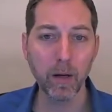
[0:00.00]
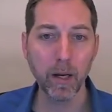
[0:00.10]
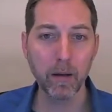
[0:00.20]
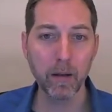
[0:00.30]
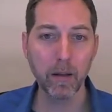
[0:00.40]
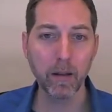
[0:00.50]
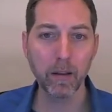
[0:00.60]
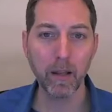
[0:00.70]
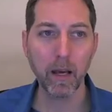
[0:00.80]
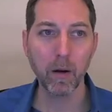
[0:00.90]
right?
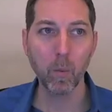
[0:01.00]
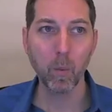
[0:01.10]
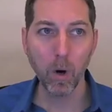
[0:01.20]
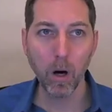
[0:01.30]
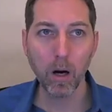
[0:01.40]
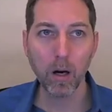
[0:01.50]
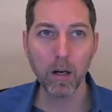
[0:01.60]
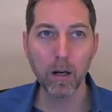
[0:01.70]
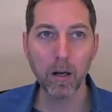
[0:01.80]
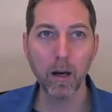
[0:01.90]
That
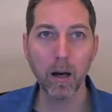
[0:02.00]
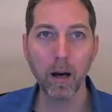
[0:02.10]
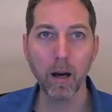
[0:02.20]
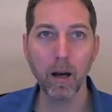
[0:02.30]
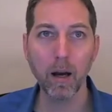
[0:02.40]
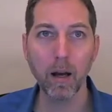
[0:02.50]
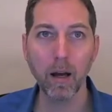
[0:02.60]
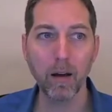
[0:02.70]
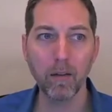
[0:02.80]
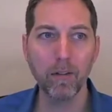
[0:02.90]
work,
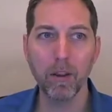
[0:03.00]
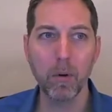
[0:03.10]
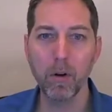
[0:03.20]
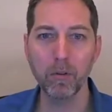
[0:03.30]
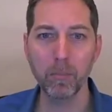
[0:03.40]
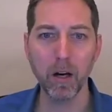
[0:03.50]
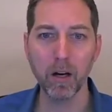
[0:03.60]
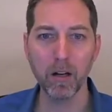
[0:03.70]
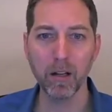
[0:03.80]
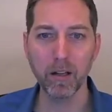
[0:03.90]
for the most
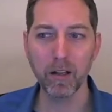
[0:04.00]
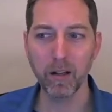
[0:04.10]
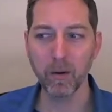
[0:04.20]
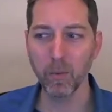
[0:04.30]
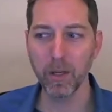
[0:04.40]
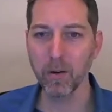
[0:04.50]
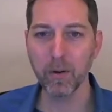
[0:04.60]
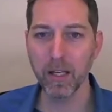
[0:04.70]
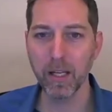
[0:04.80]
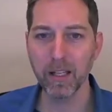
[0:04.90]
part, we
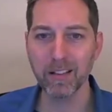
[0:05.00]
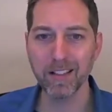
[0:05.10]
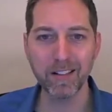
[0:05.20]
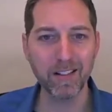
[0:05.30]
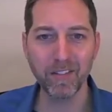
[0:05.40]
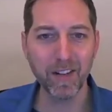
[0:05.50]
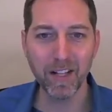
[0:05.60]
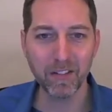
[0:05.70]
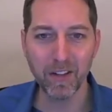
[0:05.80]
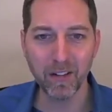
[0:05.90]
don't need it just to feed
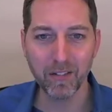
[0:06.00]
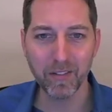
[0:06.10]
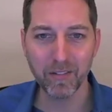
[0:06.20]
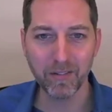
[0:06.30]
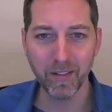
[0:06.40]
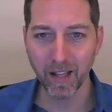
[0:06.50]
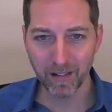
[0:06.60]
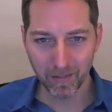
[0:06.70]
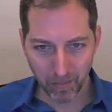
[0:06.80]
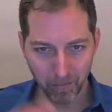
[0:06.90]
ourselves.
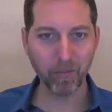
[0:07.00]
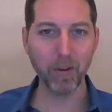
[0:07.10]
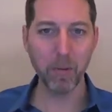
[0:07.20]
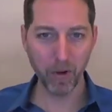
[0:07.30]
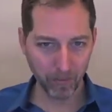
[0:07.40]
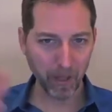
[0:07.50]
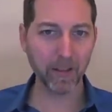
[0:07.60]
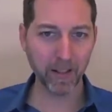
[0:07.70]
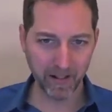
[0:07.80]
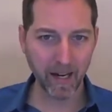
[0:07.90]
Like, for the most
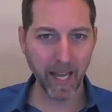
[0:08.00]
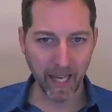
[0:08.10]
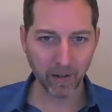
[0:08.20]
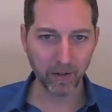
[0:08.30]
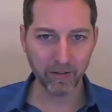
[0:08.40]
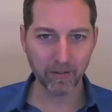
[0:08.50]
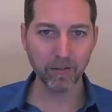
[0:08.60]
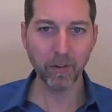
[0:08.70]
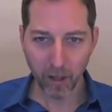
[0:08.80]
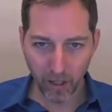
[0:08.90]
part, that's kind of
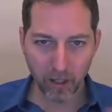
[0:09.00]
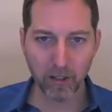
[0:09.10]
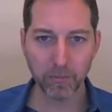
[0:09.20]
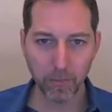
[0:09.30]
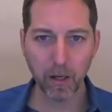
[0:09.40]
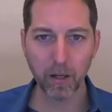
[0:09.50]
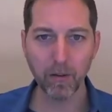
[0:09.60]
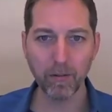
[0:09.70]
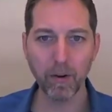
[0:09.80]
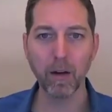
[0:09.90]
handled for a large part
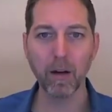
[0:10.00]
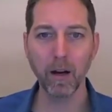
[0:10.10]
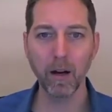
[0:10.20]
of